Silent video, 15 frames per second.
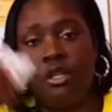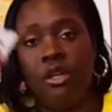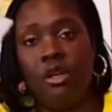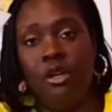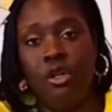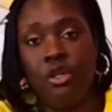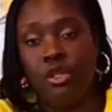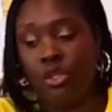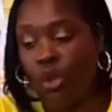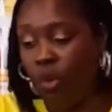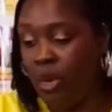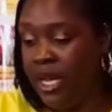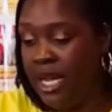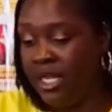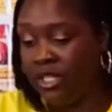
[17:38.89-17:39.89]
So we need
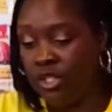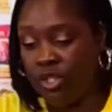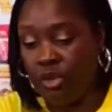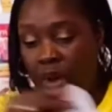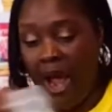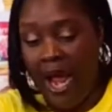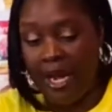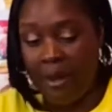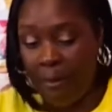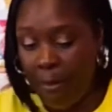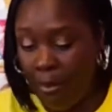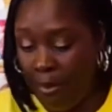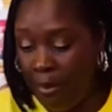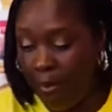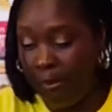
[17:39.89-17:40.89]
to try to
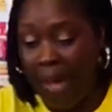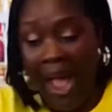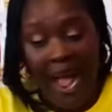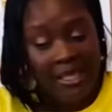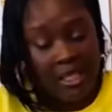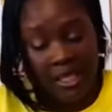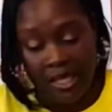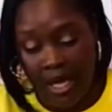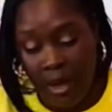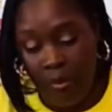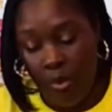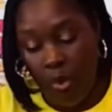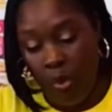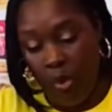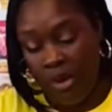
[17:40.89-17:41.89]
match them
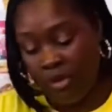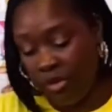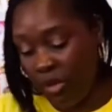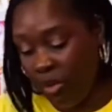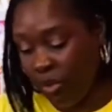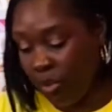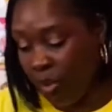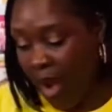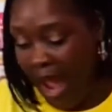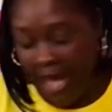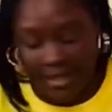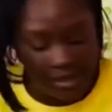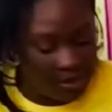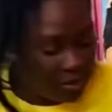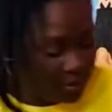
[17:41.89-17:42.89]
with the rest,
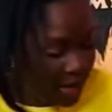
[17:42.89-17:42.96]
okay?